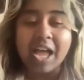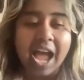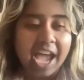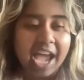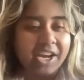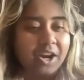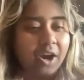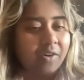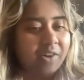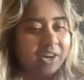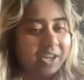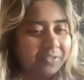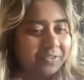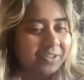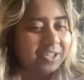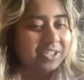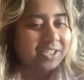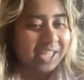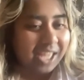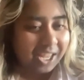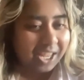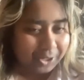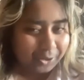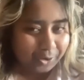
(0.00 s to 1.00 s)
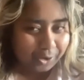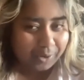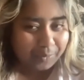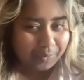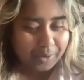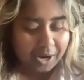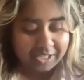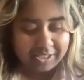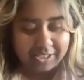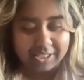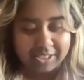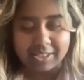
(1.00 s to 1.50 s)
I'd already finished the editorial
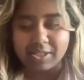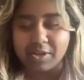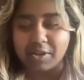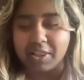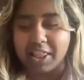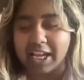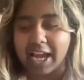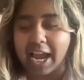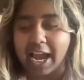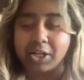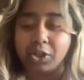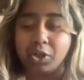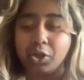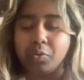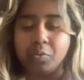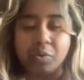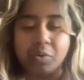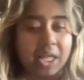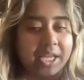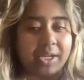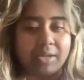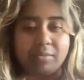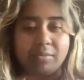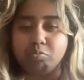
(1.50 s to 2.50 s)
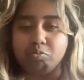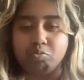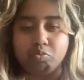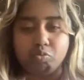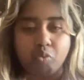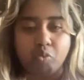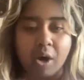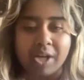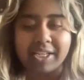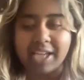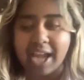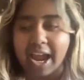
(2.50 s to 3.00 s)
process. So like I knew like
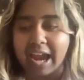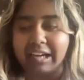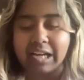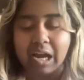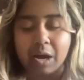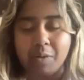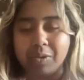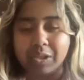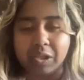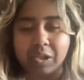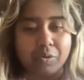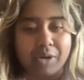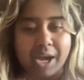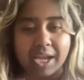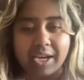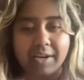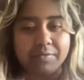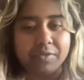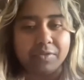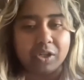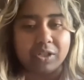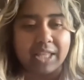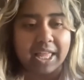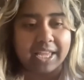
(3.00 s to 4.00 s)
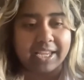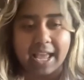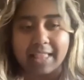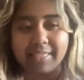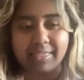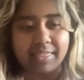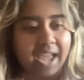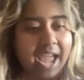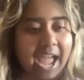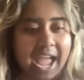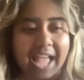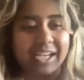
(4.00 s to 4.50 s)
what Counting Down with You kind of looked like at
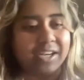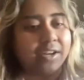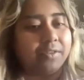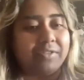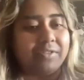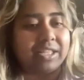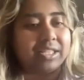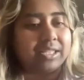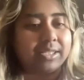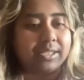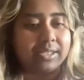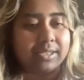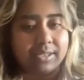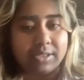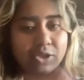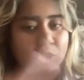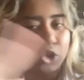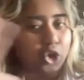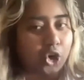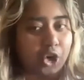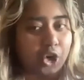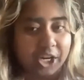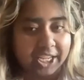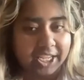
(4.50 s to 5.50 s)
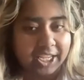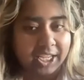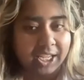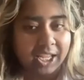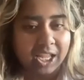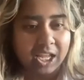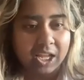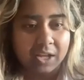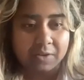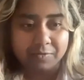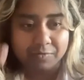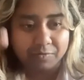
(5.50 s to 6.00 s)
the end of its journey,
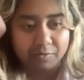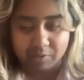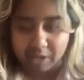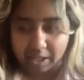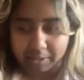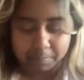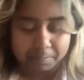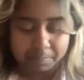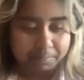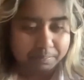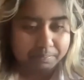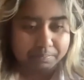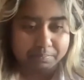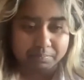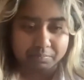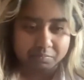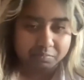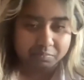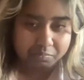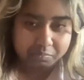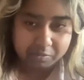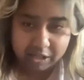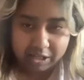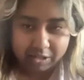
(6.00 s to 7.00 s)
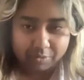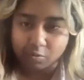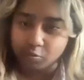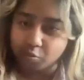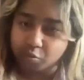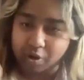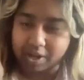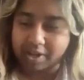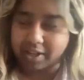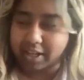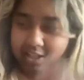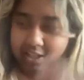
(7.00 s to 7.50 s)
like
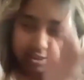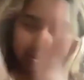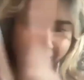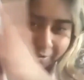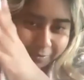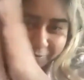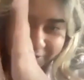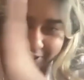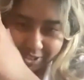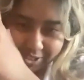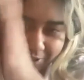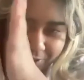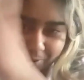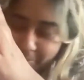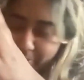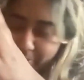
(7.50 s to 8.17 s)
what the physical